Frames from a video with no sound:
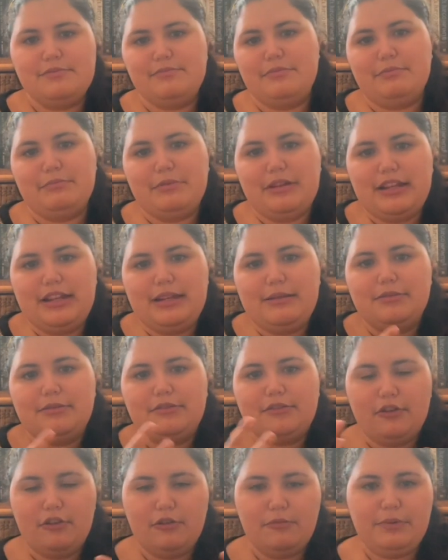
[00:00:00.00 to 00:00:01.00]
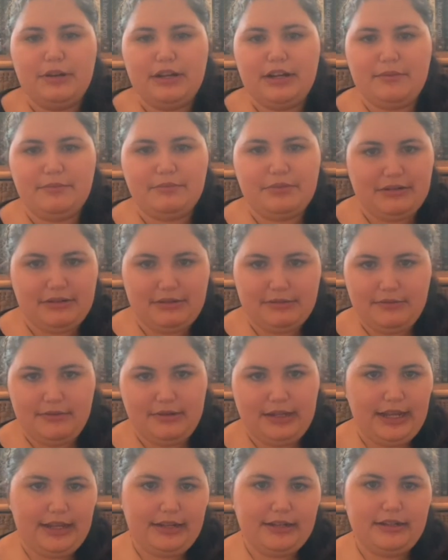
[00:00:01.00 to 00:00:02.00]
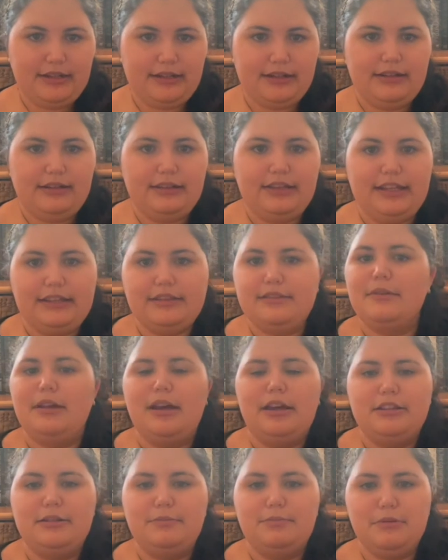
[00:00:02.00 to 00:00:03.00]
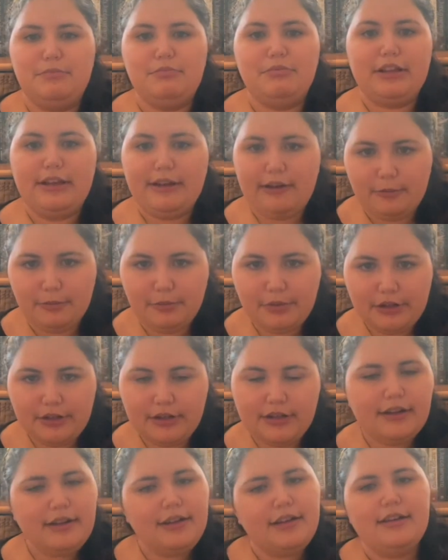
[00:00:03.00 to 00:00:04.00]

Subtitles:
but being able to open up and let other people help her,